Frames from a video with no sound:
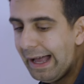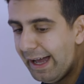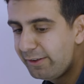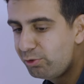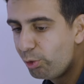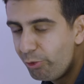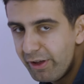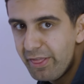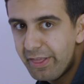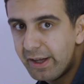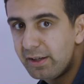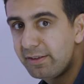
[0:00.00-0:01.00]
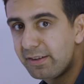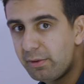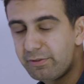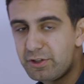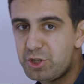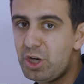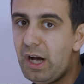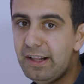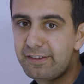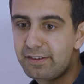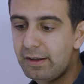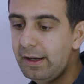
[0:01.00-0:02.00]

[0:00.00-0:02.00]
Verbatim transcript: I had to rethink some of the shots,